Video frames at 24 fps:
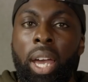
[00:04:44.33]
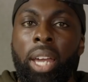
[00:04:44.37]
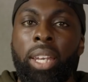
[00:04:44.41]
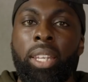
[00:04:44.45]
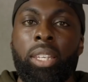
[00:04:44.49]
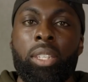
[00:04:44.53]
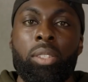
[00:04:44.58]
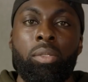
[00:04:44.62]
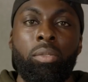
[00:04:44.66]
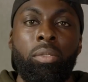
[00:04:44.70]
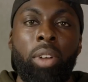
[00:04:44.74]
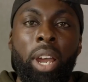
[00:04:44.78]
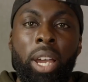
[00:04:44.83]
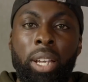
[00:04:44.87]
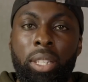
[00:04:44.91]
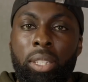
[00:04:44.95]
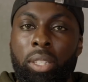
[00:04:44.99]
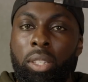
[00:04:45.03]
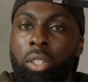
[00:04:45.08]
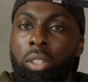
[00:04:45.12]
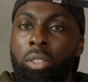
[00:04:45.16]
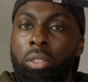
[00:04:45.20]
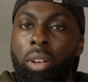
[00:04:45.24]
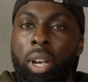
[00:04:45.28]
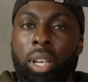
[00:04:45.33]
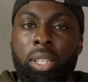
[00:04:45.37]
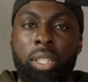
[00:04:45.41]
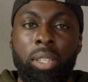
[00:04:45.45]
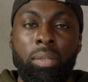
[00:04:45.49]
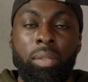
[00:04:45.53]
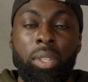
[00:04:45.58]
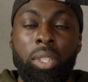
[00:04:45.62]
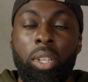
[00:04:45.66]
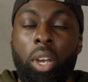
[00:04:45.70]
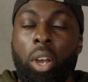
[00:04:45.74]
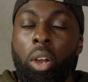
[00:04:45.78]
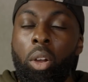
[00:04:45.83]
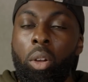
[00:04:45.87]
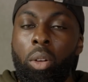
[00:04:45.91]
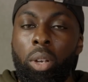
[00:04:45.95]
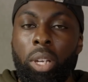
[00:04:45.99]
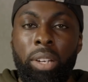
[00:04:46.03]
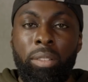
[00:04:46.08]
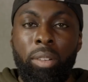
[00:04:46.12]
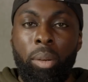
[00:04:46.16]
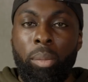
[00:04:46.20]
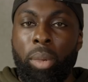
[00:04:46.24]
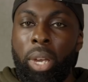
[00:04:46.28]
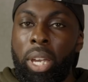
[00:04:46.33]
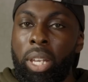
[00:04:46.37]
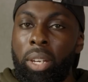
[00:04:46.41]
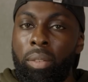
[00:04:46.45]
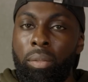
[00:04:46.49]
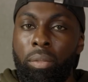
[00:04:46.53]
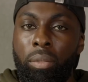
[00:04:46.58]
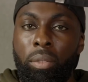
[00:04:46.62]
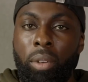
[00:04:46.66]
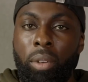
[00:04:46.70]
and he has wrecked the trust of his only remaining